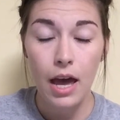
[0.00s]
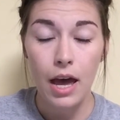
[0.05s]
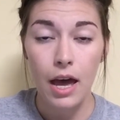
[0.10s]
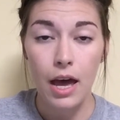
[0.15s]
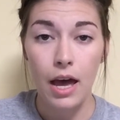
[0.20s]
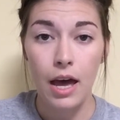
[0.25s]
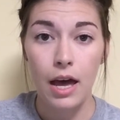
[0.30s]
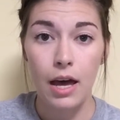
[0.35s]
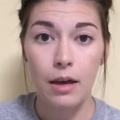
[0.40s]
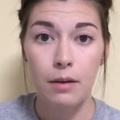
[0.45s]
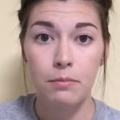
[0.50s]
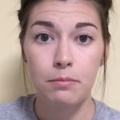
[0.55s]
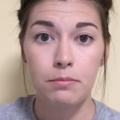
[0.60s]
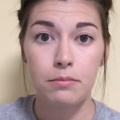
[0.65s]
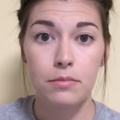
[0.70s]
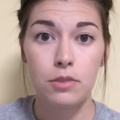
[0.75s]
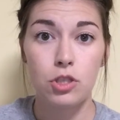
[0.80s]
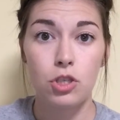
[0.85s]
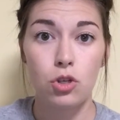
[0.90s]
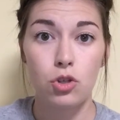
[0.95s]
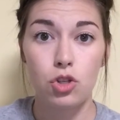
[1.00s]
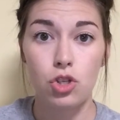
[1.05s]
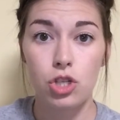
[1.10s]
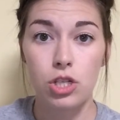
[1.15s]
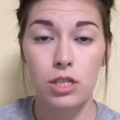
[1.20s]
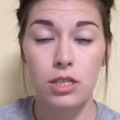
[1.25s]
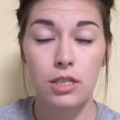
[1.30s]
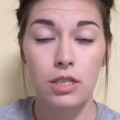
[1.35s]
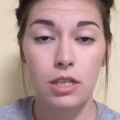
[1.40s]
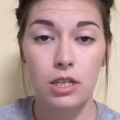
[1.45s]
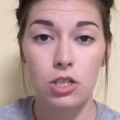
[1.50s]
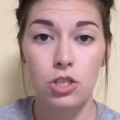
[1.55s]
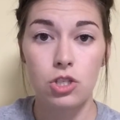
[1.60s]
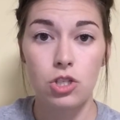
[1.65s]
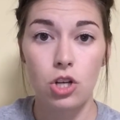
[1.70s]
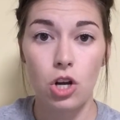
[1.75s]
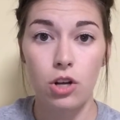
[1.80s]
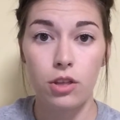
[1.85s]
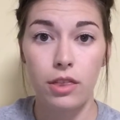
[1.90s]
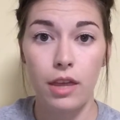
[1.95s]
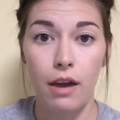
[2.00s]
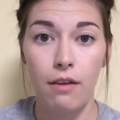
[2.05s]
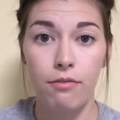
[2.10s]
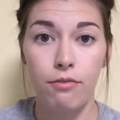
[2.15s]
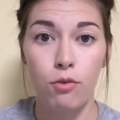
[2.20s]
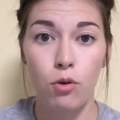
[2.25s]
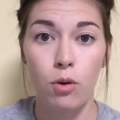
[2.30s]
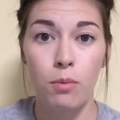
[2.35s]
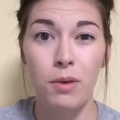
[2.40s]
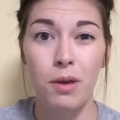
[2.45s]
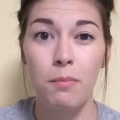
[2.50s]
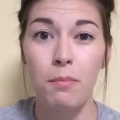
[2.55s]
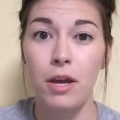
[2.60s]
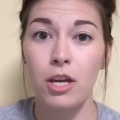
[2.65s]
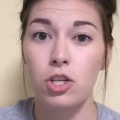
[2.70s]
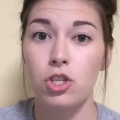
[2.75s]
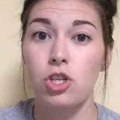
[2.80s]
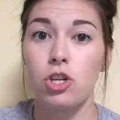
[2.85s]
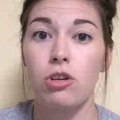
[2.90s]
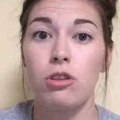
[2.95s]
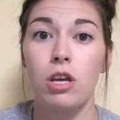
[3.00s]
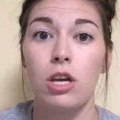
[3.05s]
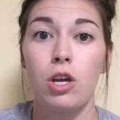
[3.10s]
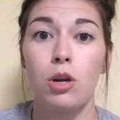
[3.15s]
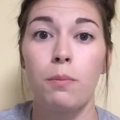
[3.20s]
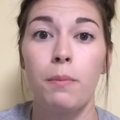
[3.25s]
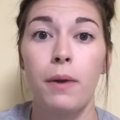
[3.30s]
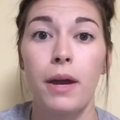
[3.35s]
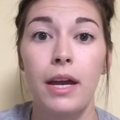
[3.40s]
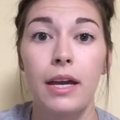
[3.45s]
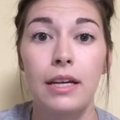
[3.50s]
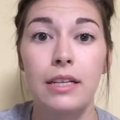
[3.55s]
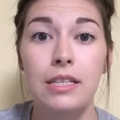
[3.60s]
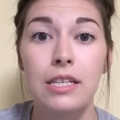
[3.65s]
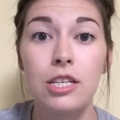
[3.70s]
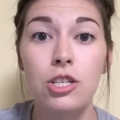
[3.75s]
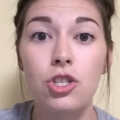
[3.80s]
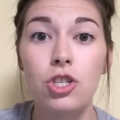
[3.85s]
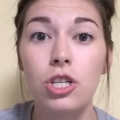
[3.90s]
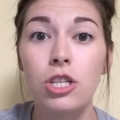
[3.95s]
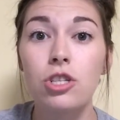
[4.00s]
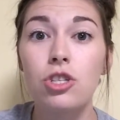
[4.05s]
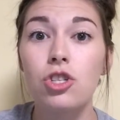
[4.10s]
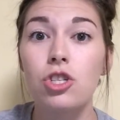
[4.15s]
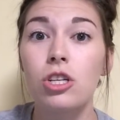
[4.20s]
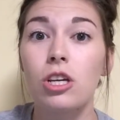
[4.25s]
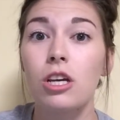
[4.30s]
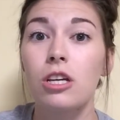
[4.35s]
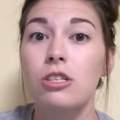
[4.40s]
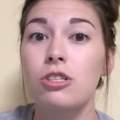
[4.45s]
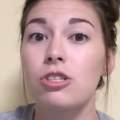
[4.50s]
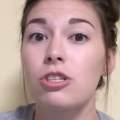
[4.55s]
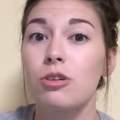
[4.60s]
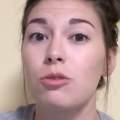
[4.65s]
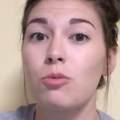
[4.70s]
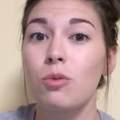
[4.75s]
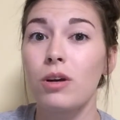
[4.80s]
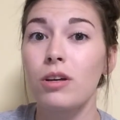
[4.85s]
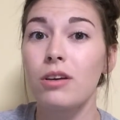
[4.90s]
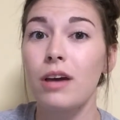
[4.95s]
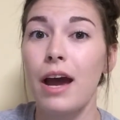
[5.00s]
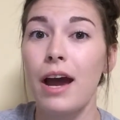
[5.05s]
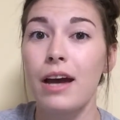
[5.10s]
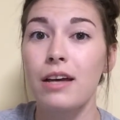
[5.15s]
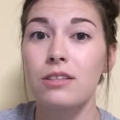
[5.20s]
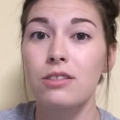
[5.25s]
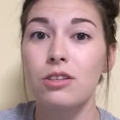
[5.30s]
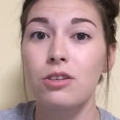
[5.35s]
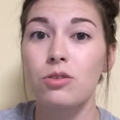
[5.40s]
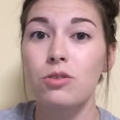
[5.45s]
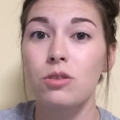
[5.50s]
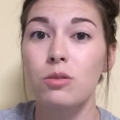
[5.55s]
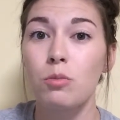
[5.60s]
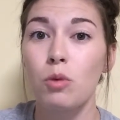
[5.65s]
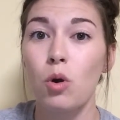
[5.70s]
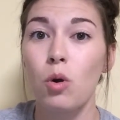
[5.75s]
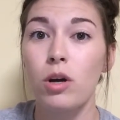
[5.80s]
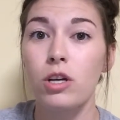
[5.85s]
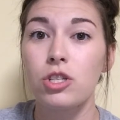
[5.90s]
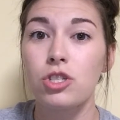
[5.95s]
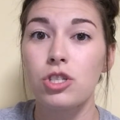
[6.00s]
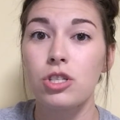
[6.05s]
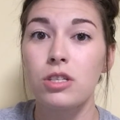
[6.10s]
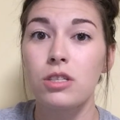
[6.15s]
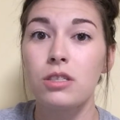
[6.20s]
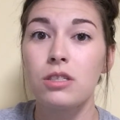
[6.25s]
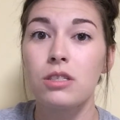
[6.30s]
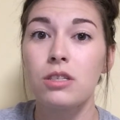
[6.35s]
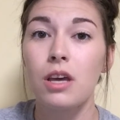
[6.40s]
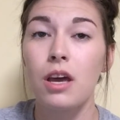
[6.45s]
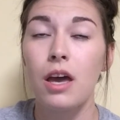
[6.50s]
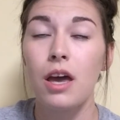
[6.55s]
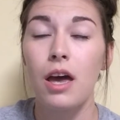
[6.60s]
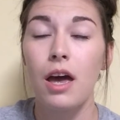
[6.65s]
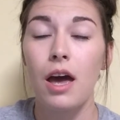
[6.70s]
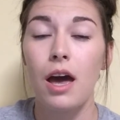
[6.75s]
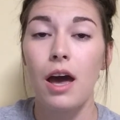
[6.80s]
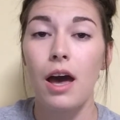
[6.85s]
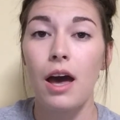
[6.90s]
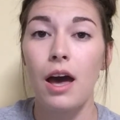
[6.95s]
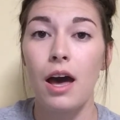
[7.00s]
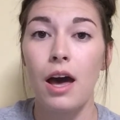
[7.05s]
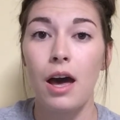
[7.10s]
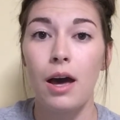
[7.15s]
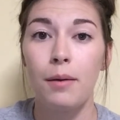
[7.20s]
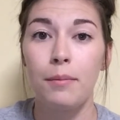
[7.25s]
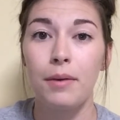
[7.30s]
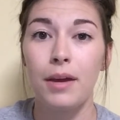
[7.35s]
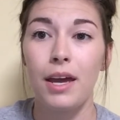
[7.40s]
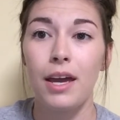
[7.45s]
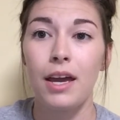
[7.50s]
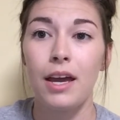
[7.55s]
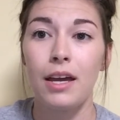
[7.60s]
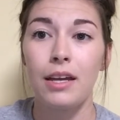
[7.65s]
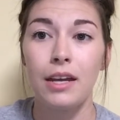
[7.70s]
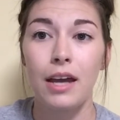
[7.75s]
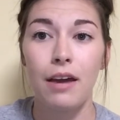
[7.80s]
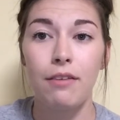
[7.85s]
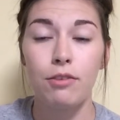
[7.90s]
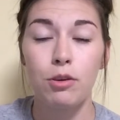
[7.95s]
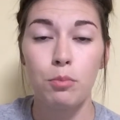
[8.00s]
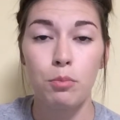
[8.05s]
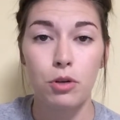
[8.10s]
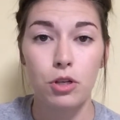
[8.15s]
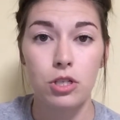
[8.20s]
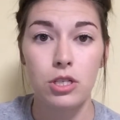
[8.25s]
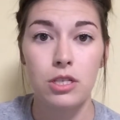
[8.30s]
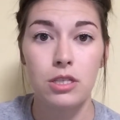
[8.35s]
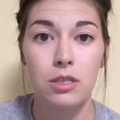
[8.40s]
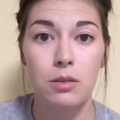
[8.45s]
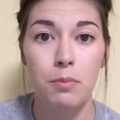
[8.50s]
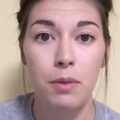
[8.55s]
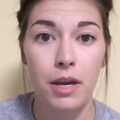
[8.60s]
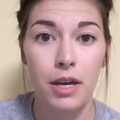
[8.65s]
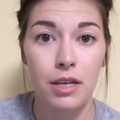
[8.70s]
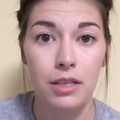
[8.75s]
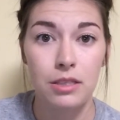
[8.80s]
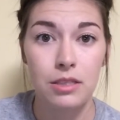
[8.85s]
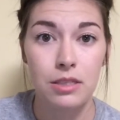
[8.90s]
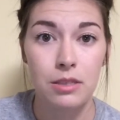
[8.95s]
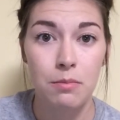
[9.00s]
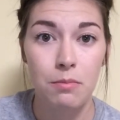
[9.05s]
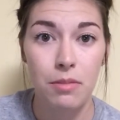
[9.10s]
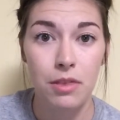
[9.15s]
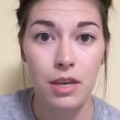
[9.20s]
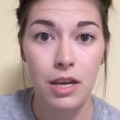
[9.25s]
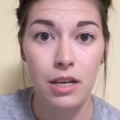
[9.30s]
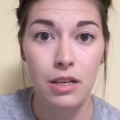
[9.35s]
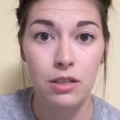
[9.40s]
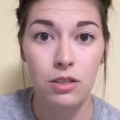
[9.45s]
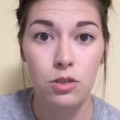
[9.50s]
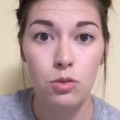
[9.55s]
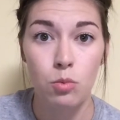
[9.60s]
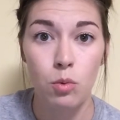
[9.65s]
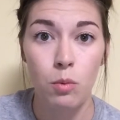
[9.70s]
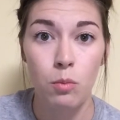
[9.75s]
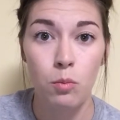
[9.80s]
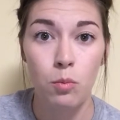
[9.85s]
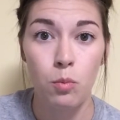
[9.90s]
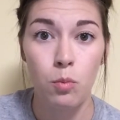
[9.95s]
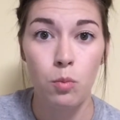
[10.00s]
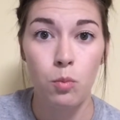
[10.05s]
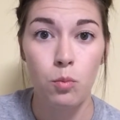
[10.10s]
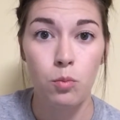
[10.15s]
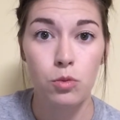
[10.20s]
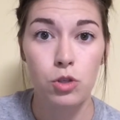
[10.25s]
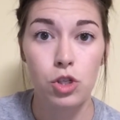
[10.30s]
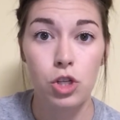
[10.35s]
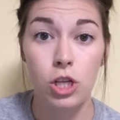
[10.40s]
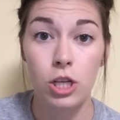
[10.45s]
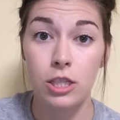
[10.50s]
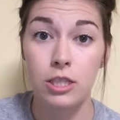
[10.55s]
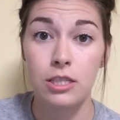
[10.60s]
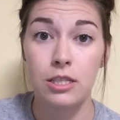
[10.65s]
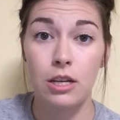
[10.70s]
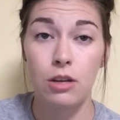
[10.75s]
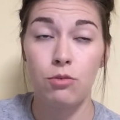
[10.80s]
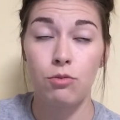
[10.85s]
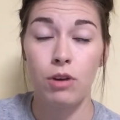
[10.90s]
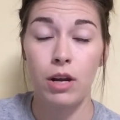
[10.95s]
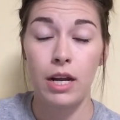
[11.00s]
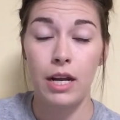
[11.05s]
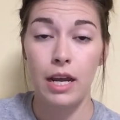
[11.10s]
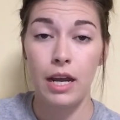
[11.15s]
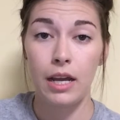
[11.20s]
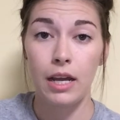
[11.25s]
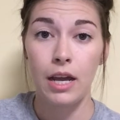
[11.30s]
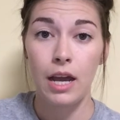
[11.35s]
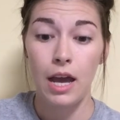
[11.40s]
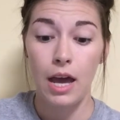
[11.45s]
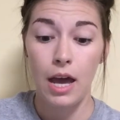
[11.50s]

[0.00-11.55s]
So she's going to start that for me. Make sure that you're paying attention because she will ask you some questions and have you participate in some things when she gets done reading.